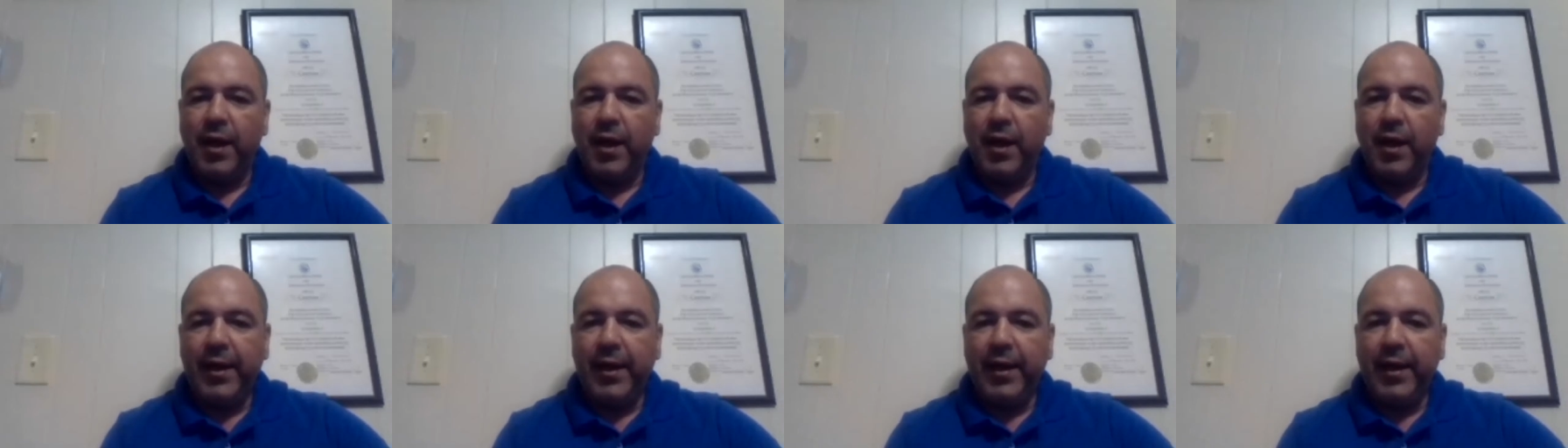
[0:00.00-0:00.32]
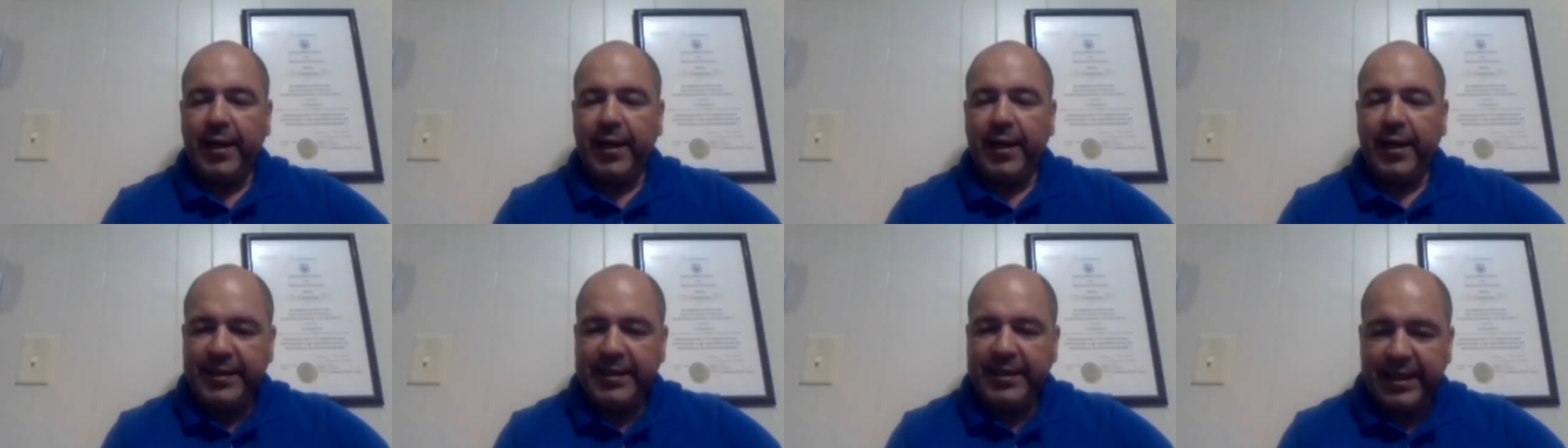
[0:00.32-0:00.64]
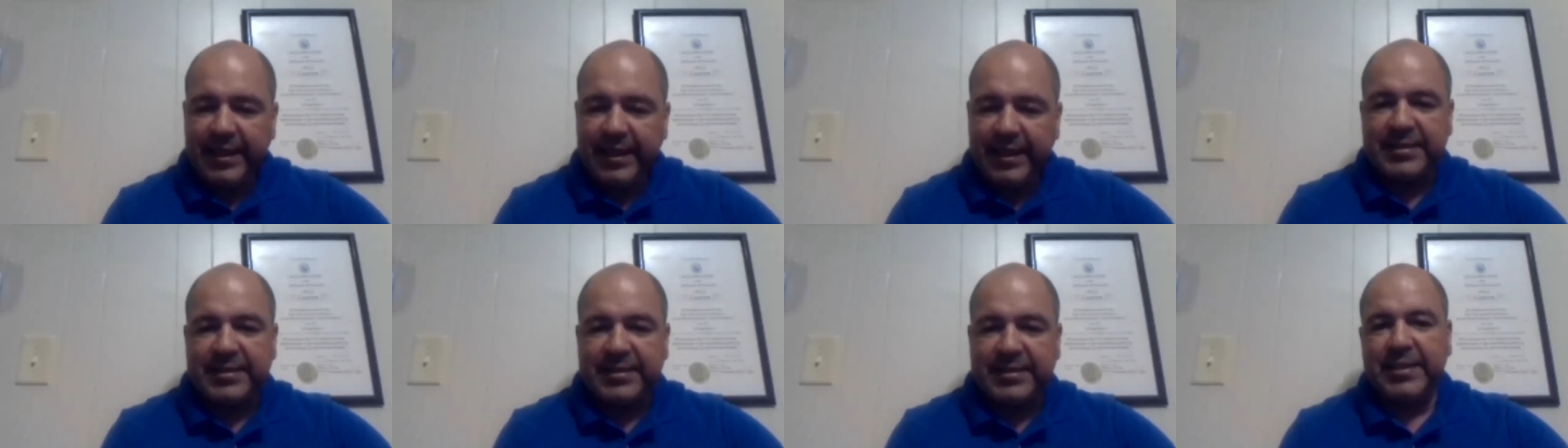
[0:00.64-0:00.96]
eh,
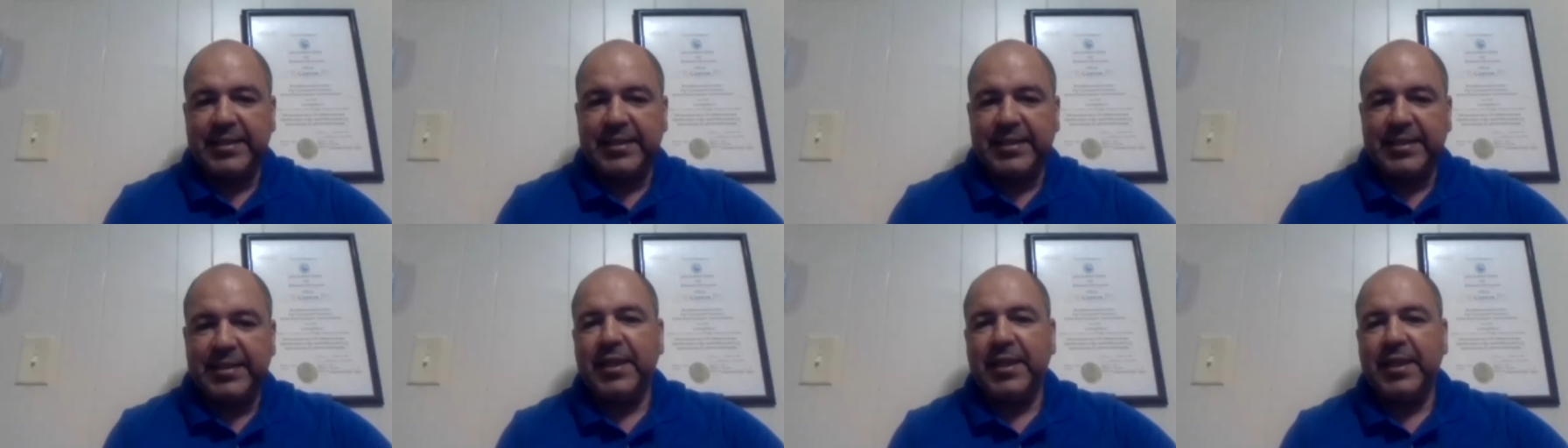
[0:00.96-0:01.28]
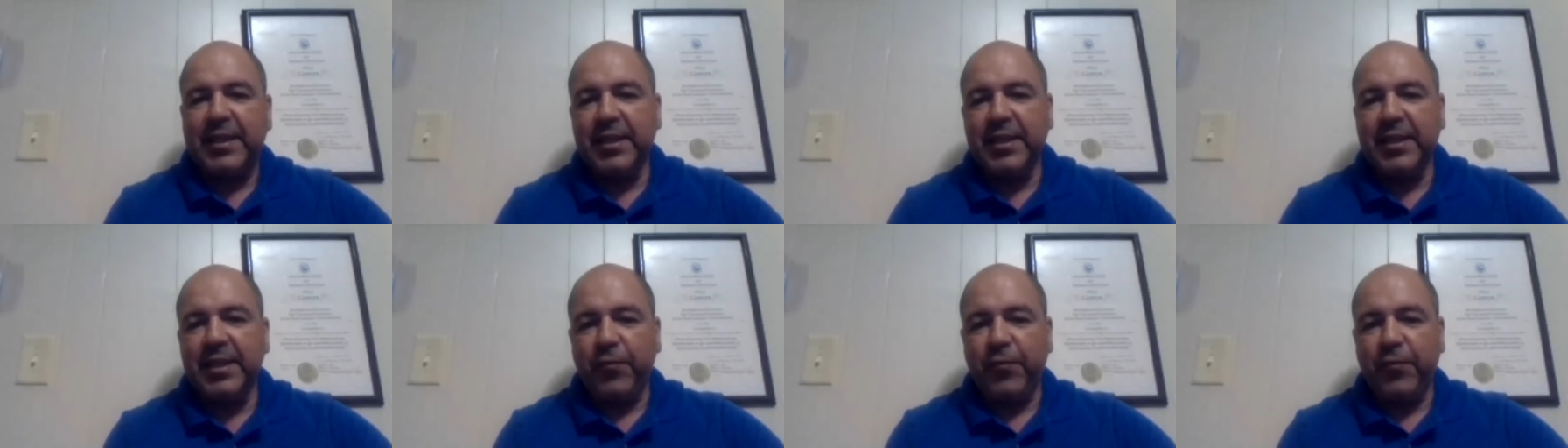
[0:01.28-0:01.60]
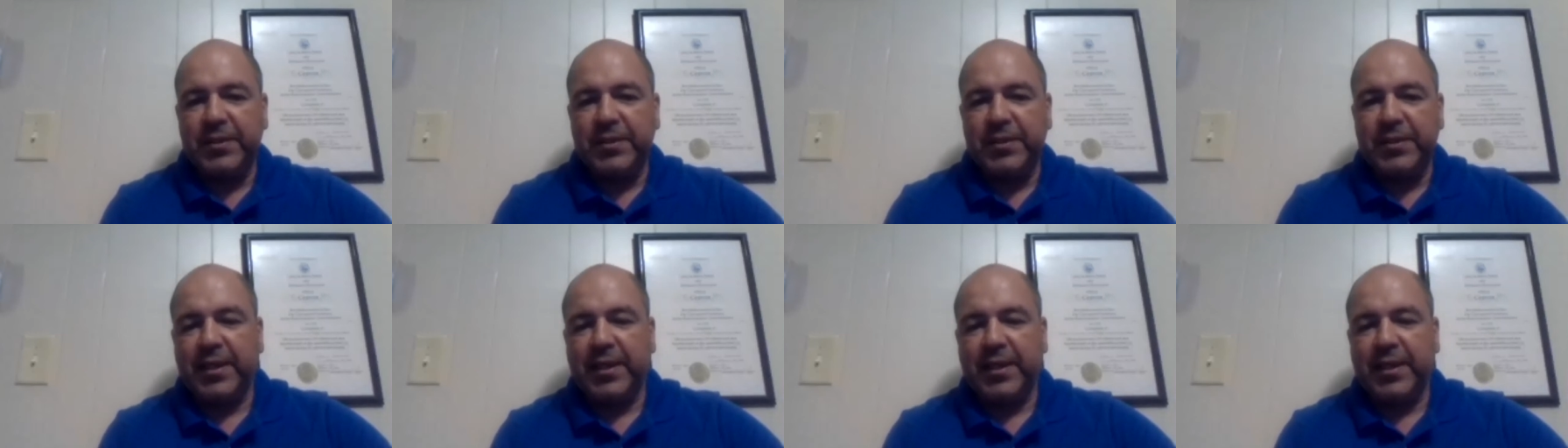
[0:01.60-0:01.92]
yes, it's a key
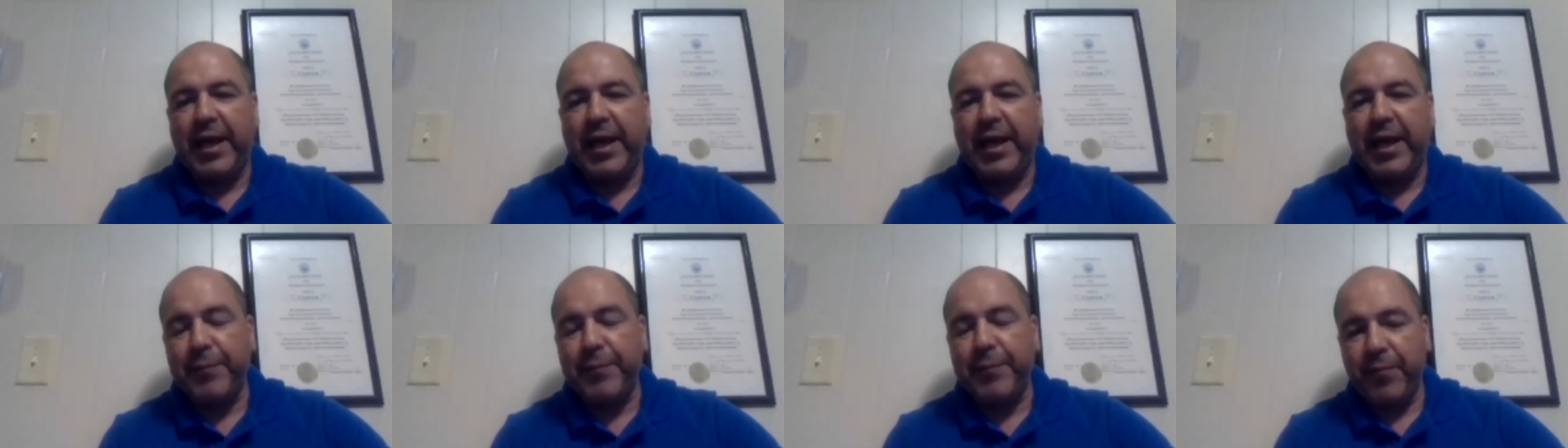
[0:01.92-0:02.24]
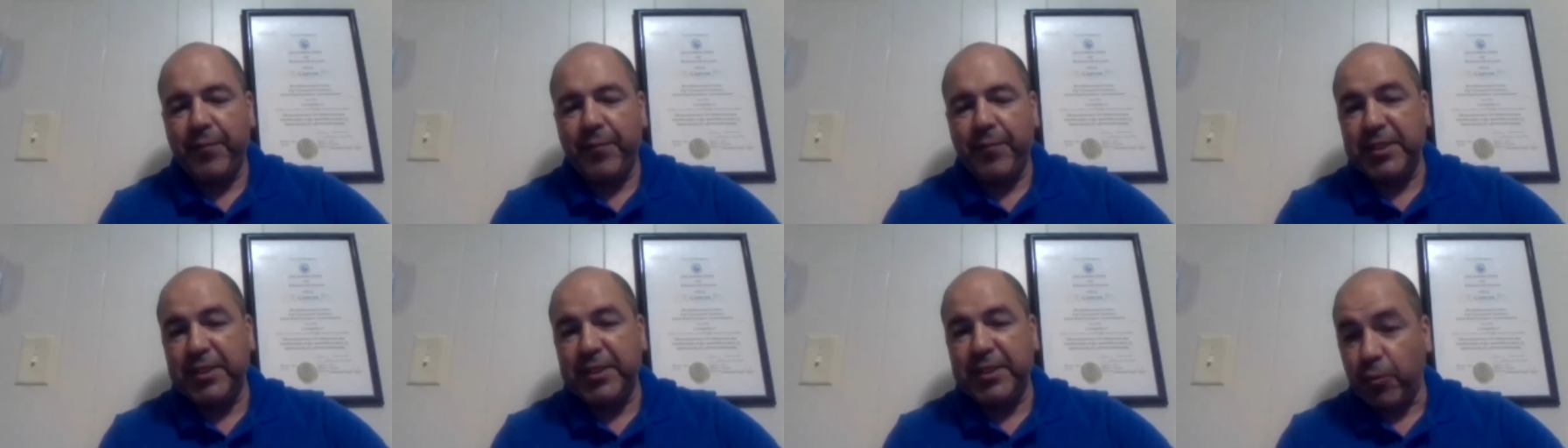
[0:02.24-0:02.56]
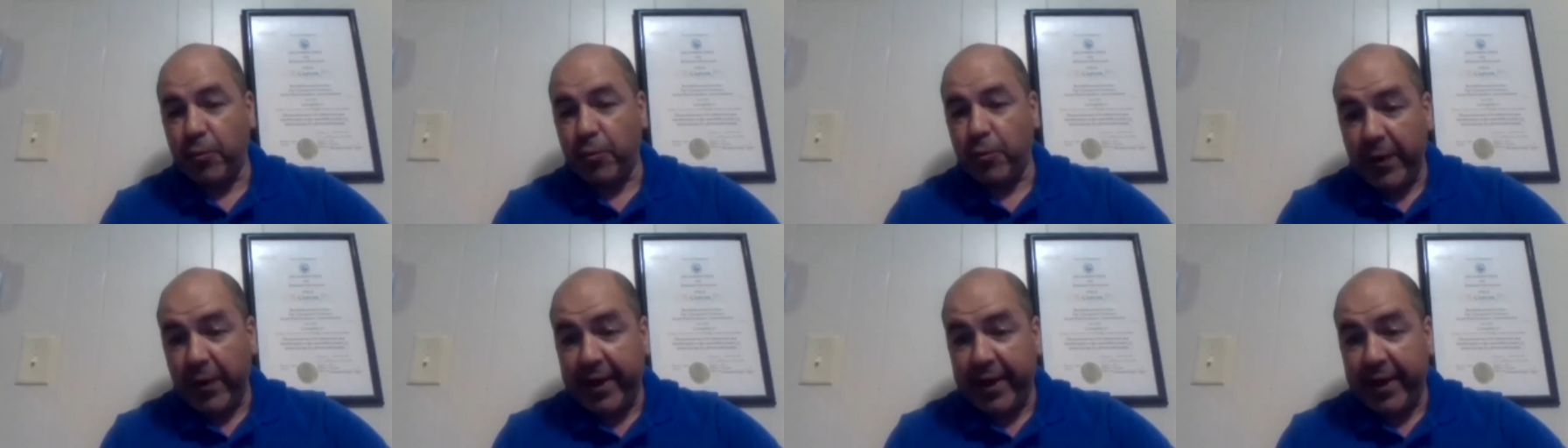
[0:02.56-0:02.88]
difference. It got me by
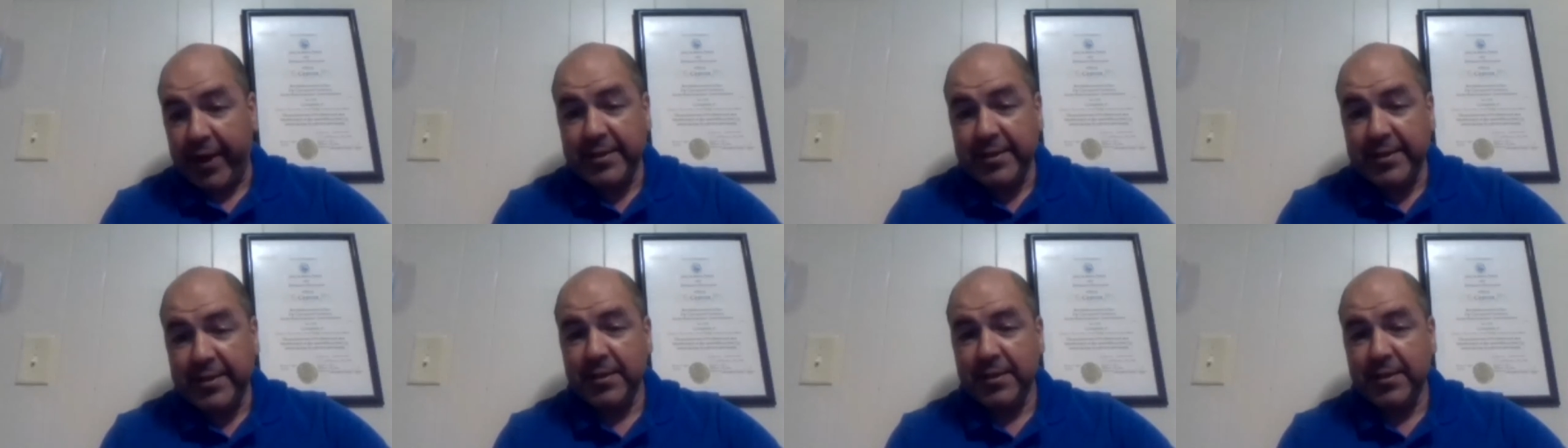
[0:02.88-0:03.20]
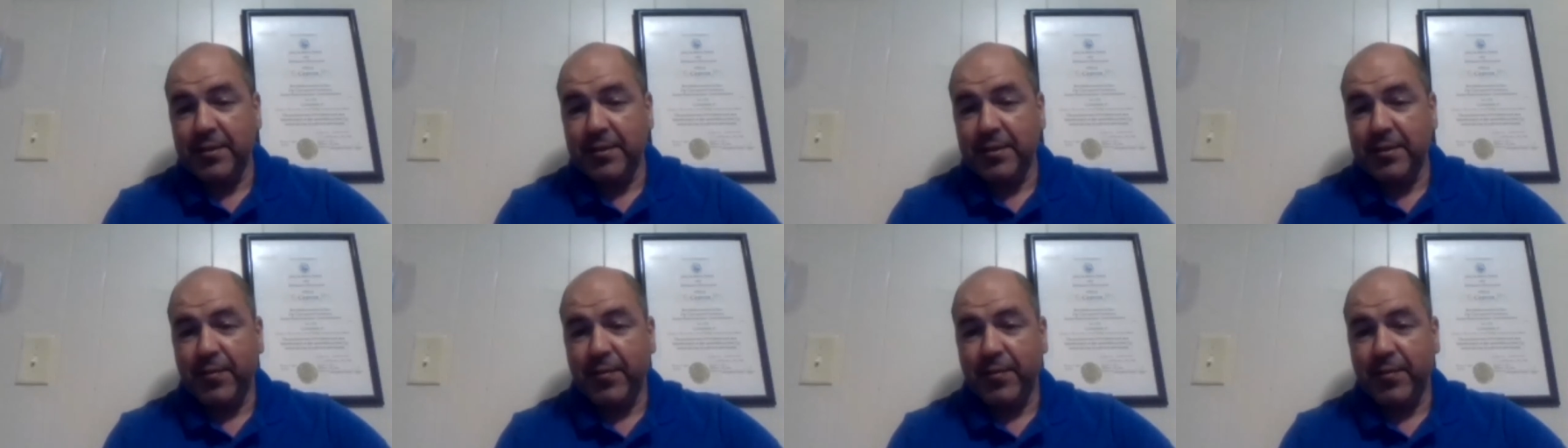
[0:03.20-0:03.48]
surprise